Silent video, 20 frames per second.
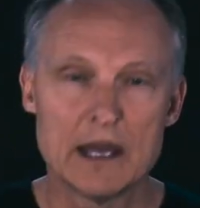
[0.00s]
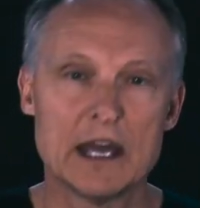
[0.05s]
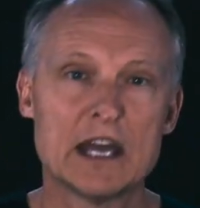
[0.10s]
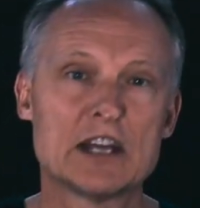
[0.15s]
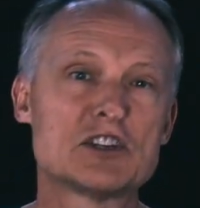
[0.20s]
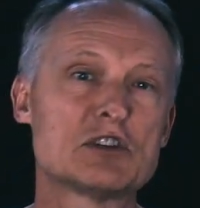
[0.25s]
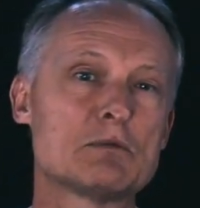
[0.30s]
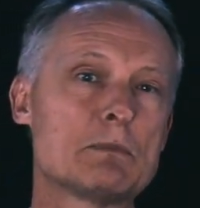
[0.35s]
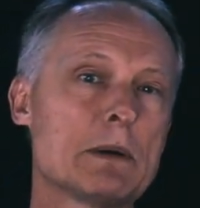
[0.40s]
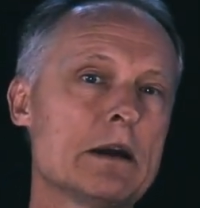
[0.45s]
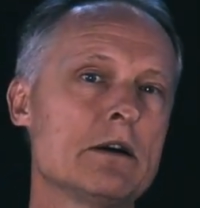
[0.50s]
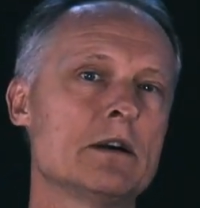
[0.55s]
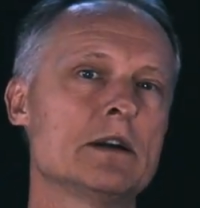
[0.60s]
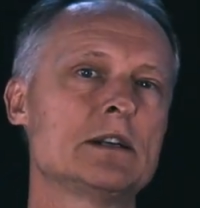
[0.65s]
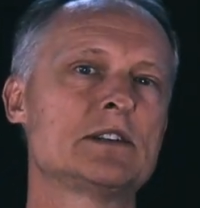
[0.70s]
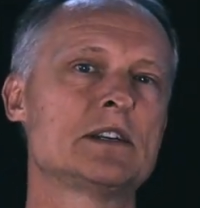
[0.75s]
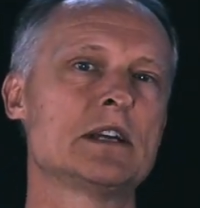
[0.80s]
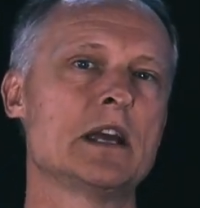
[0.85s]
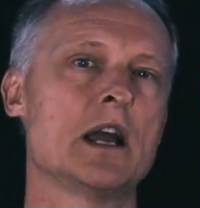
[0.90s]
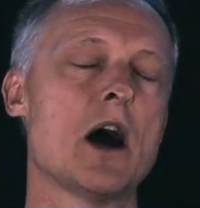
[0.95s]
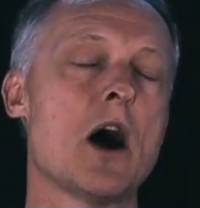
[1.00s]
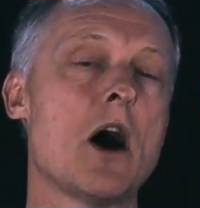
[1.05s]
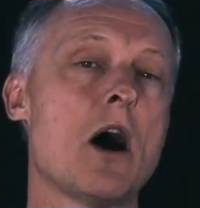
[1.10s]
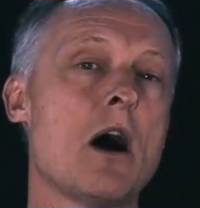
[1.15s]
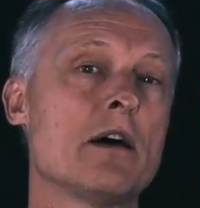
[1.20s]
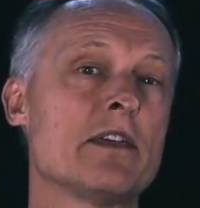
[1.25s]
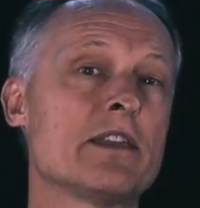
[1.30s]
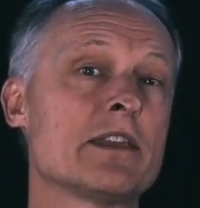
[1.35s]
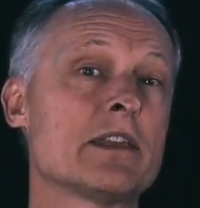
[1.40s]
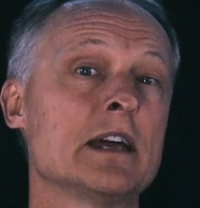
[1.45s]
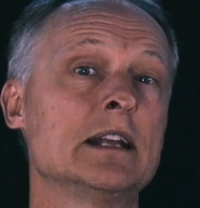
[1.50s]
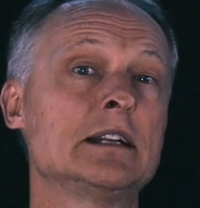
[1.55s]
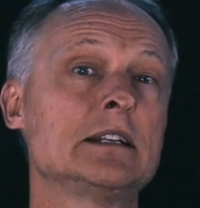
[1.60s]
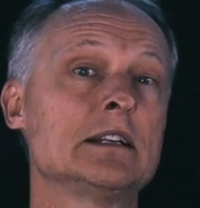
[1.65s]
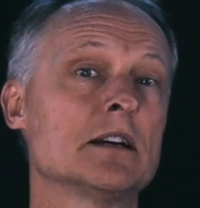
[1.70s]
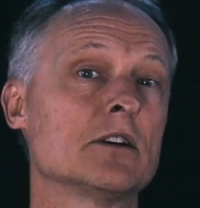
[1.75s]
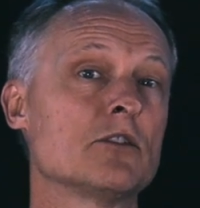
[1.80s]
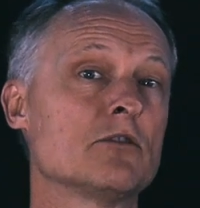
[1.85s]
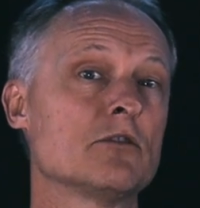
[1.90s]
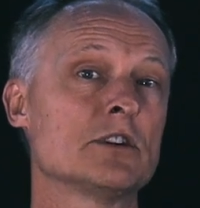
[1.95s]
experiencing
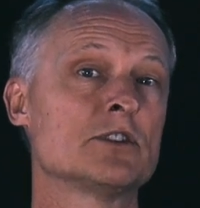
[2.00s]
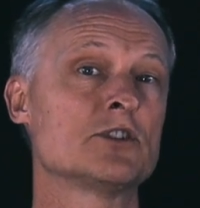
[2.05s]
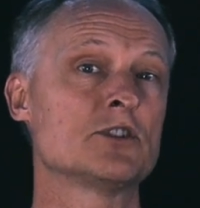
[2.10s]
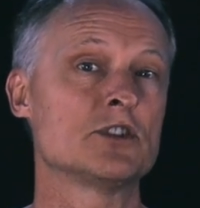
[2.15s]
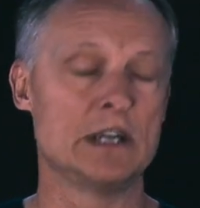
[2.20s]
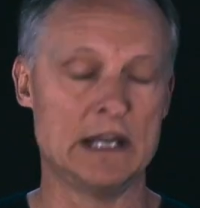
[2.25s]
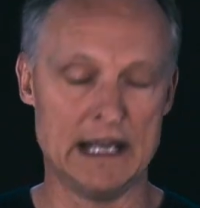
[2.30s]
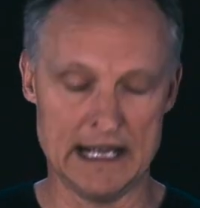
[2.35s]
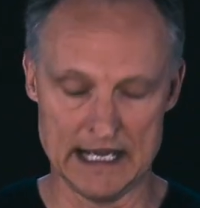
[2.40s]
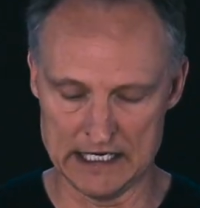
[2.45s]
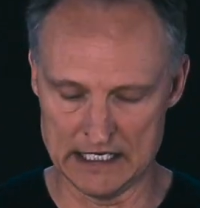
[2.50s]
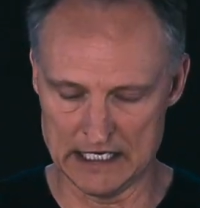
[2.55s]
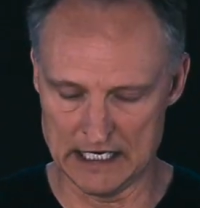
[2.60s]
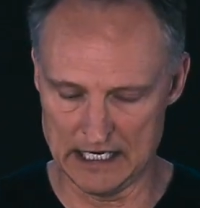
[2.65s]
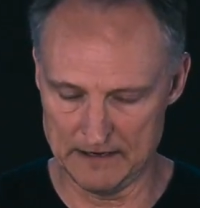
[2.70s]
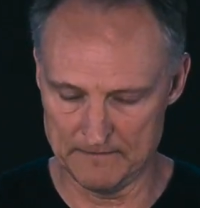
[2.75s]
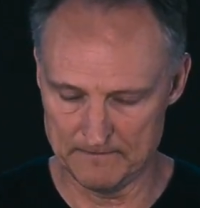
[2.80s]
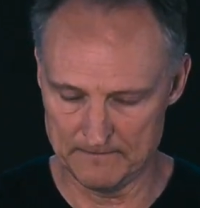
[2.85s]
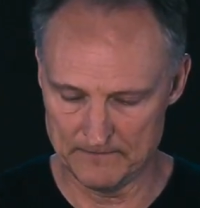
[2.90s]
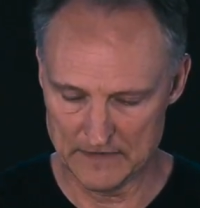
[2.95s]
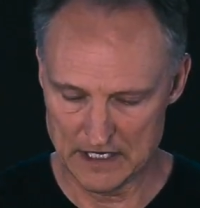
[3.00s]
authentic Christianity?